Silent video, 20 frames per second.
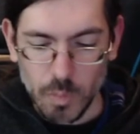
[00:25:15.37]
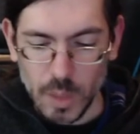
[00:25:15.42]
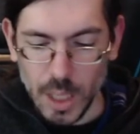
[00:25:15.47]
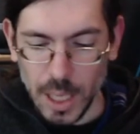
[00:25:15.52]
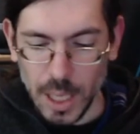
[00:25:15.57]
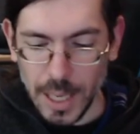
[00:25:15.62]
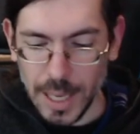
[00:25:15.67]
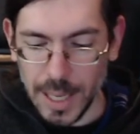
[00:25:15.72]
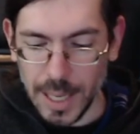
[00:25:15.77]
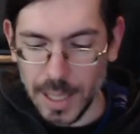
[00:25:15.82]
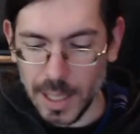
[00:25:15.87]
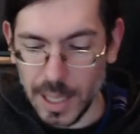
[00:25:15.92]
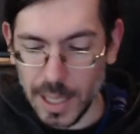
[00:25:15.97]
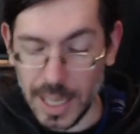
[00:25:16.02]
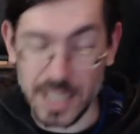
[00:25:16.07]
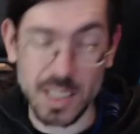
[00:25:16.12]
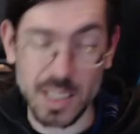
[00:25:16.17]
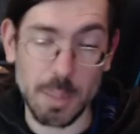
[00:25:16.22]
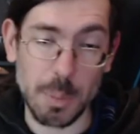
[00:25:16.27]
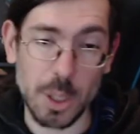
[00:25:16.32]
it
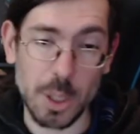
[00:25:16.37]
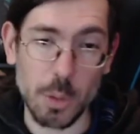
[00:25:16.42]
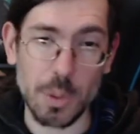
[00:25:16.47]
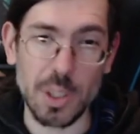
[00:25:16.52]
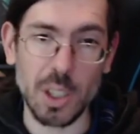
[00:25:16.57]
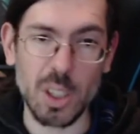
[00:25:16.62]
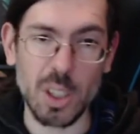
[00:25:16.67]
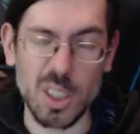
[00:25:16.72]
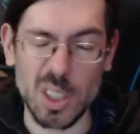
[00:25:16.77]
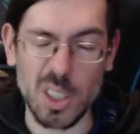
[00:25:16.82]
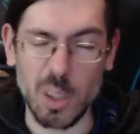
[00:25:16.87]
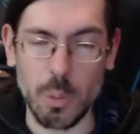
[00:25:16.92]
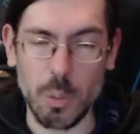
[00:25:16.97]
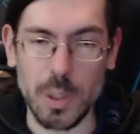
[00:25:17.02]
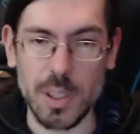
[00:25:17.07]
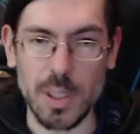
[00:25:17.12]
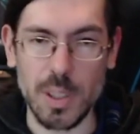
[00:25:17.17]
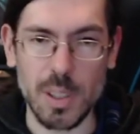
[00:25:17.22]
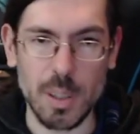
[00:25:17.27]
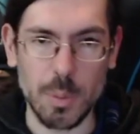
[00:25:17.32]
has some interesting
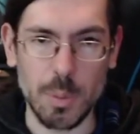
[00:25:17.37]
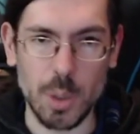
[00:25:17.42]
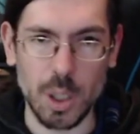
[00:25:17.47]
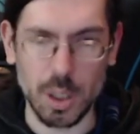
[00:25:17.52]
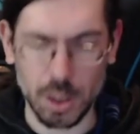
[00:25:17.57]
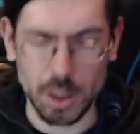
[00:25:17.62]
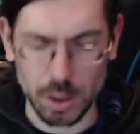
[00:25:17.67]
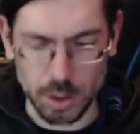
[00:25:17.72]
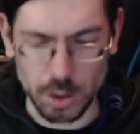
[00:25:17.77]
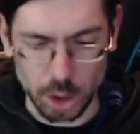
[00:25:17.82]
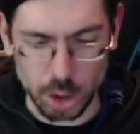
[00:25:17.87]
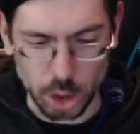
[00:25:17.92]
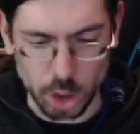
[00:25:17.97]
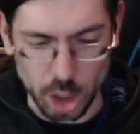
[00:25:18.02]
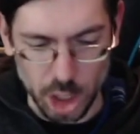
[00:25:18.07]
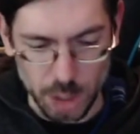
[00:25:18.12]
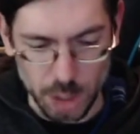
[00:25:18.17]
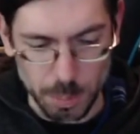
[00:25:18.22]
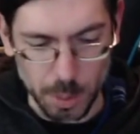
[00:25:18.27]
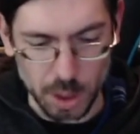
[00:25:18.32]
consequences. I'm not
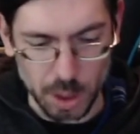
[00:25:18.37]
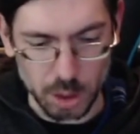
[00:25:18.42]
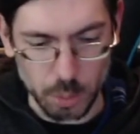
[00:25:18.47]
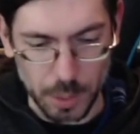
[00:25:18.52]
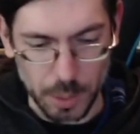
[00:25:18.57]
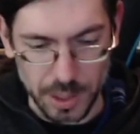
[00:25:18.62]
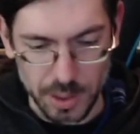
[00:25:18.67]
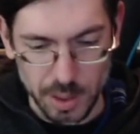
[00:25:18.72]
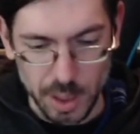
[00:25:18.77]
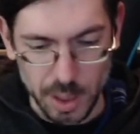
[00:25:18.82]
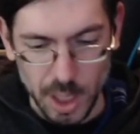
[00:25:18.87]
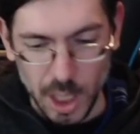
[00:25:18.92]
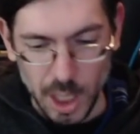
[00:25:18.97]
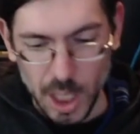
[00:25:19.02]
gonna spoil the rest.